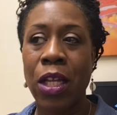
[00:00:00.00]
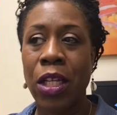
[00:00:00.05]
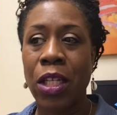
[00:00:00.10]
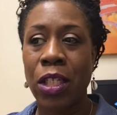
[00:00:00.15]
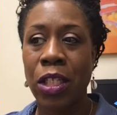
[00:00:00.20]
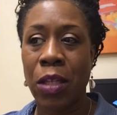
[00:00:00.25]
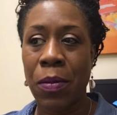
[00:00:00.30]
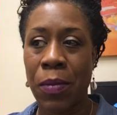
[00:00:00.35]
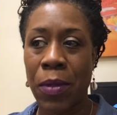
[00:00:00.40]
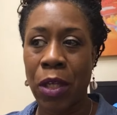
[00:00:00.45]

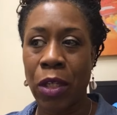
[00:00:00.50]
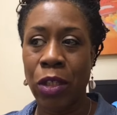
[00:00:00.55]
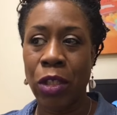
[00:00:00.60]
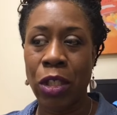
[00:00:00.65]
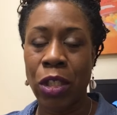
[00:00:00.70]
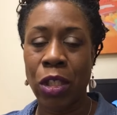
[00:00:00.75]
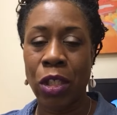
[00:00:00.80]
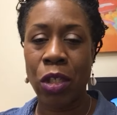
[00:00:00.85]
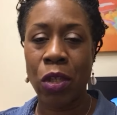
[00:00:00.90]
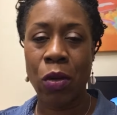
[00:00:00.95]
some
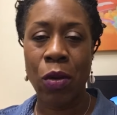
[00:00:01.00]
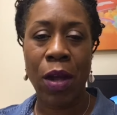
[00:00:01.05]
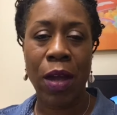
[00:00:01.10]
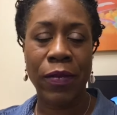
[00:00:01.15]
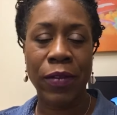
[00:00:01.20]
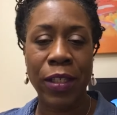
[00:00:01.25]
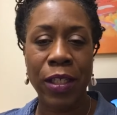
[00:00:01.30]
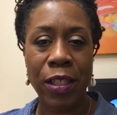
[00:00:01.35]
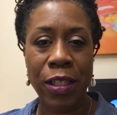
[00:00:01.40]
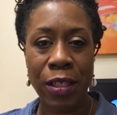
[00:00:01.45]
nurses who
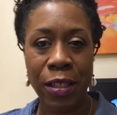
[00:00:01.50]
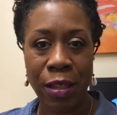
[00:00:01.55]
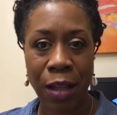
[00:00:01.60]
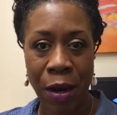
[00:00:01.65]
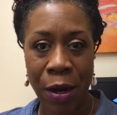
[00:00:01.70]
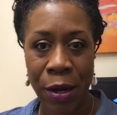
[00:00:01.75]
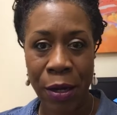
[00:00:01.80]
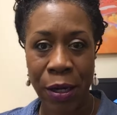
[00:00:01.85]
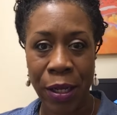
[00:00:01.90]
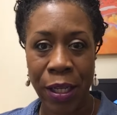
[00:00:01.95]
have
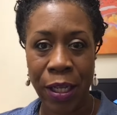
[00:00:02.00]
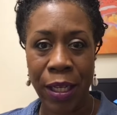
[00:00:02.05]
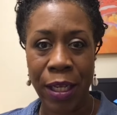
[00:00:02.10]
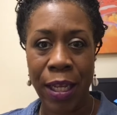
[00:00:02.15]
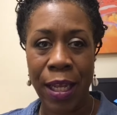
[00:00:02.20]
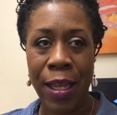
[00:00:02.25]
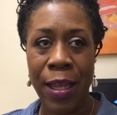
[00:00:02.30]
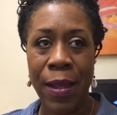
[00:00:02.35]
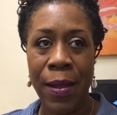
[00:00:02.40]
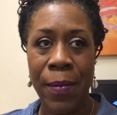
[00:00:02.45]
started
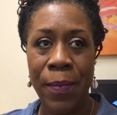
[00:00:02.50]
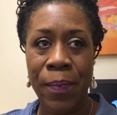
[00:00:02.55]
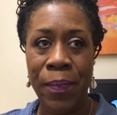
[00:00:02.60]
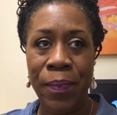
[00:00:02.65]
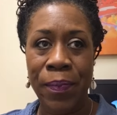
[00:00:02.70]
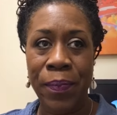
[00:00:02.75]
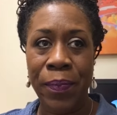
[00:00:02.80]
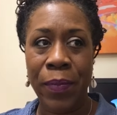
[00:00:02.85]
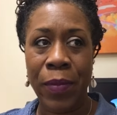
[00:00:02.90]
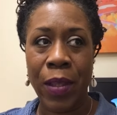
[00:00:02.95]

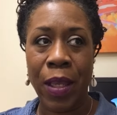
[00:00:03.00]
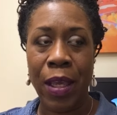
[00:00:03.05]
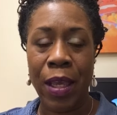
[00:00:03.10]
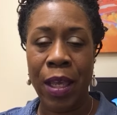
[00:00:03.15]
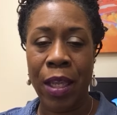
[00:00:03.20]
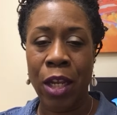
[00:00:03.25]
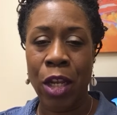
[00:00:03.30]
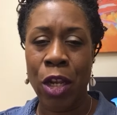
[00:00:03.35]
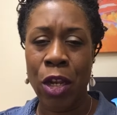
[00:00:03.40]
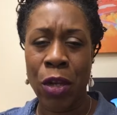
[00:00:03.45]

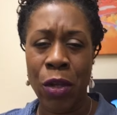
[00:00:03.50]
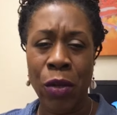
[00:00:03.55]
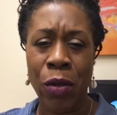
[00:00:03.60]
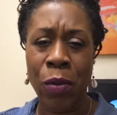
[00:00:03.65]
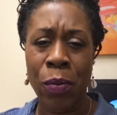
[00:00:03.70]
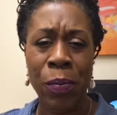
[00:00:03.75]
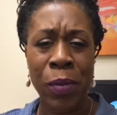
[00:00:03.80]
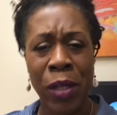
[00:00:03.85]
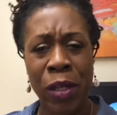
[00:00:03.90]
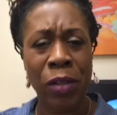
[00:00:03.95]
in a new
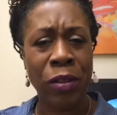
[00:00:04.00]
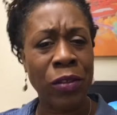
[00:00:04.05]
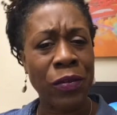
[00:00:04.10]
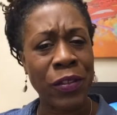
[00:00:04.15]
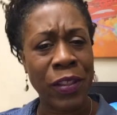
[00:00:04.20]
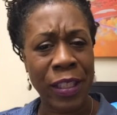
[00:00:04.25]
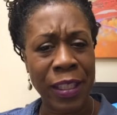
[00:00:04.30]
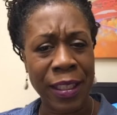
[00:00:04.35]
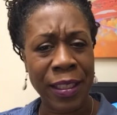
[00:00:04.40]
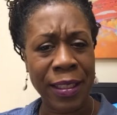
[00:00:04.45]
build
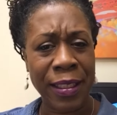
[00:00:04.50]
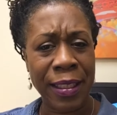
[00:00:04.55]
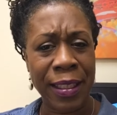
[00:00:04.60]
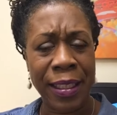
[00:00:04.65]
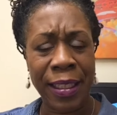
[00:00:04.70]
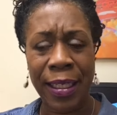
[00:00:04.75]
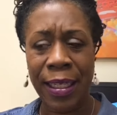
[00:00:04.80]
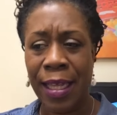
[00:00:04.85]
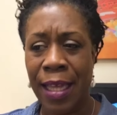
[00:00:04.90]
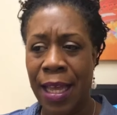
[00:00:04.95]

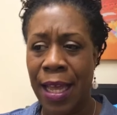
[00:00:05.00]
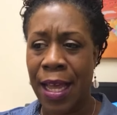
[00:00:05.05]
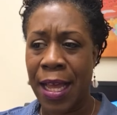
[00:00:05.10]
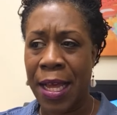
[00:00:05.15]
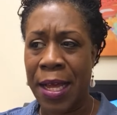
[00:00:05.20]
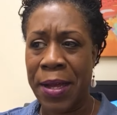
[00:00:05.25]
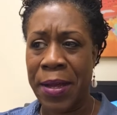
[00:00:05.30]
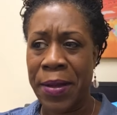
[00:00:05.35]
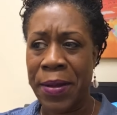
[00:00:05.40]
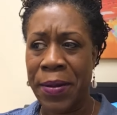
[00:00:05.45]
facility.
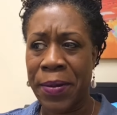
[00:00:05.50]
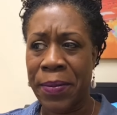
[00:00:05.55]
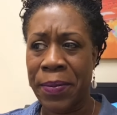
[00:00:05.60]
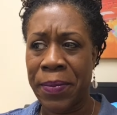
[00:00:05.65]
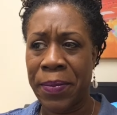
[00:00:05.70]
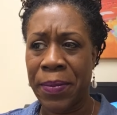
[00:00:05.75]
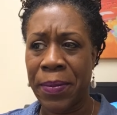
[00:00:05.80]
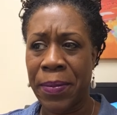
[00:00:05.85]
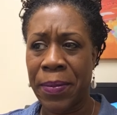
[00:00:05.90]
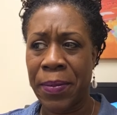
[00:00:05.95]
Um,
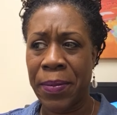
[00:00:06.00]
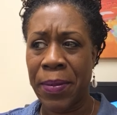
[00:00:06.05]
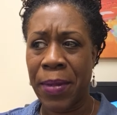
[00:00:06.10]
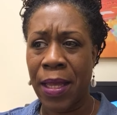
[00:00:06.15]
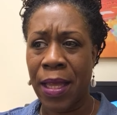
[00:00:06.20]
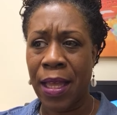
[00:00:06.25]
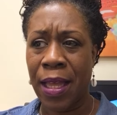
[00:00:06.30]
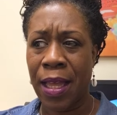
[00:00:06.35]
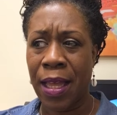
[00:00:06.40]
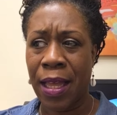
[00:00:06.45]

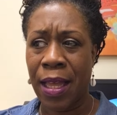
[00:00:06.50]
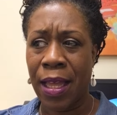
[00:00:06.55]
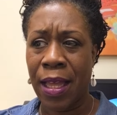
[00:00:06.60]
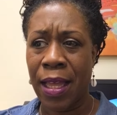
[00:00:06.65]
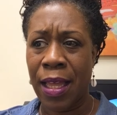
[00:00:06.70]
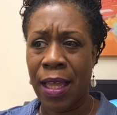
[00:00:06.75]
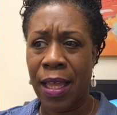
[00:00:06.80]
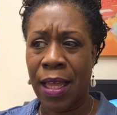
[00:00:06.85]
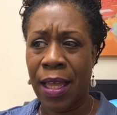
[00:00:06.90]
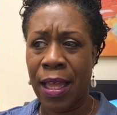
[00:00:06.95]

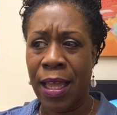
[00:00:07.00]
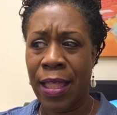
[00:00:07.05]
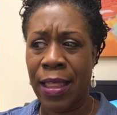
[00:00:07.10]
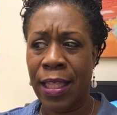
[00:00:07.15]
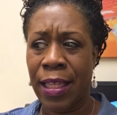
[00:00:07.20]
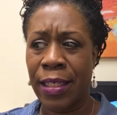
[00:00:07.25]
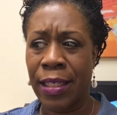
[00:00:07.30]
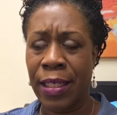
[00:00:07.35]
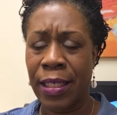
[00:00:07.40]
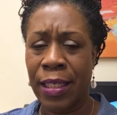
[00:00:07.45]
and
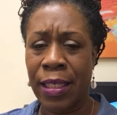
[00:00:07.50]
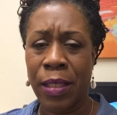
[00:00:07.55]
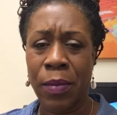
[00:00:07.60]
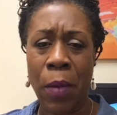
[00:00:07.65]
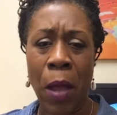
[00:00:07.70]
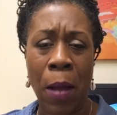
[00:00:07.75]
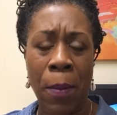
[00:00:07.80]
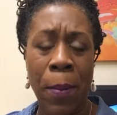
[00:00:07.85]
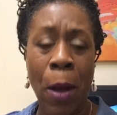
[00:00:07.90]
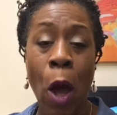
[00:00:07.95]
this is
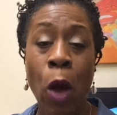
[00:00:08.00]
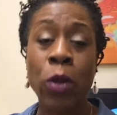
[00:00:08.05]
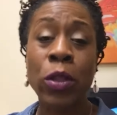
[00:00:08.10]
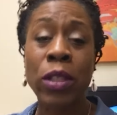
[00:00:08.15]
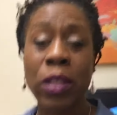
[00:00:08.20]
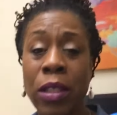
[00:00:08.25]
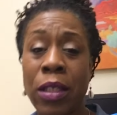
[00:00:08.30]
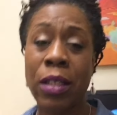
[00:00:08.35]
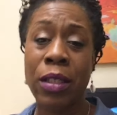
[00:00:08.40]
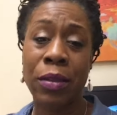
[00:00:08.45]
a
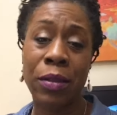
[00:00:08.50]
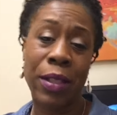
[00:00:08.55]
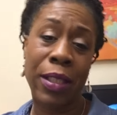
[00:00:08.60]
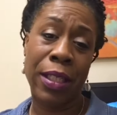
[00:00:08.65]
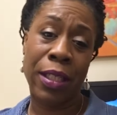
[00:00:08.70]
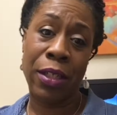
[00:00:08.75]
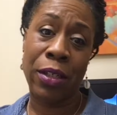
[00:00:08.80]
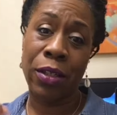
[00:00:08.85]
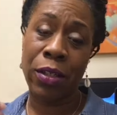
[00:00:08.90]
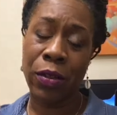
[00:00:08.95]
post-acute
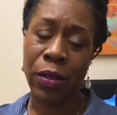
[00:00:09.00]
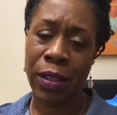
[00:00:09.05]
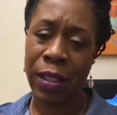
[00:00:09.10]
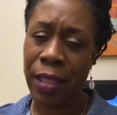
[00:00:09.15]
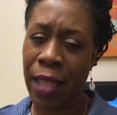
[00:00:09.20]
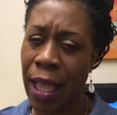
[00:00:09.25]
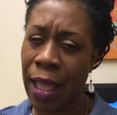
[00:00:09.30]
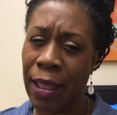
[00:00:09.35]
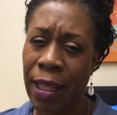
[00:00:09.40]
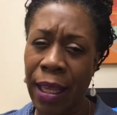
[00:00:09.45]
center, so it's
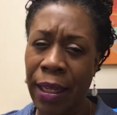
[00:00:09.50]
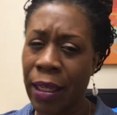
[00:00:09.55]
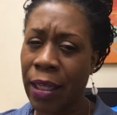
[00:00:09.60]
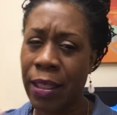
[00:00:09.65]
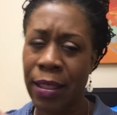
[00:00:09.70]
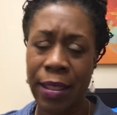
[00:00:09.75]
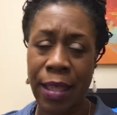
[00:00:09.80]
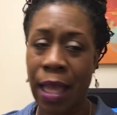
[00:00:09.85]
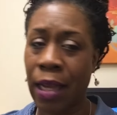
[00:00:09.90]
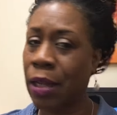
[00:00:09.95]
not like,
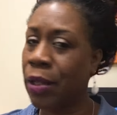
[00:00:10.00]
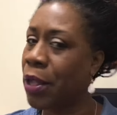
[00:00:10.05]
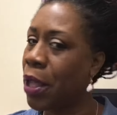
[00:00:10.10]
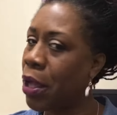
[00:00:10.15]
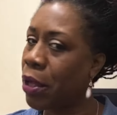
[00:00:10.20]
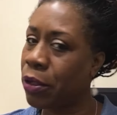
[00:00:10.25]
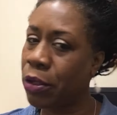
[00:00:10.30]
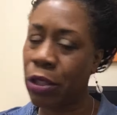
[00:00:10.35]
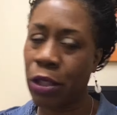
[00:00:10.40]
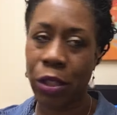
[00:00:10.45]
it's not a
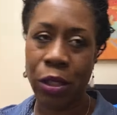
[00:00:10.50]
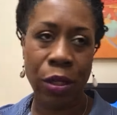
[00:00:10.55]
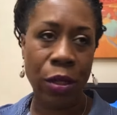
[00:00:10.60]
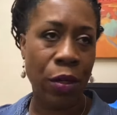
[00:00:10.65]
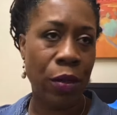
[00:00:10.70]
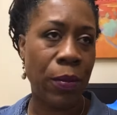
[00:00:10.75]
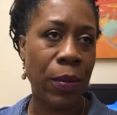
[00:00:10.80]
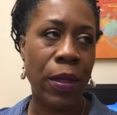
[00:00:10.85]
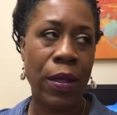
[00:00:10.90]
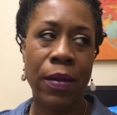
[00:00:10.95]

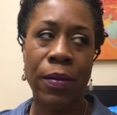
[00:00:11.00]
long-term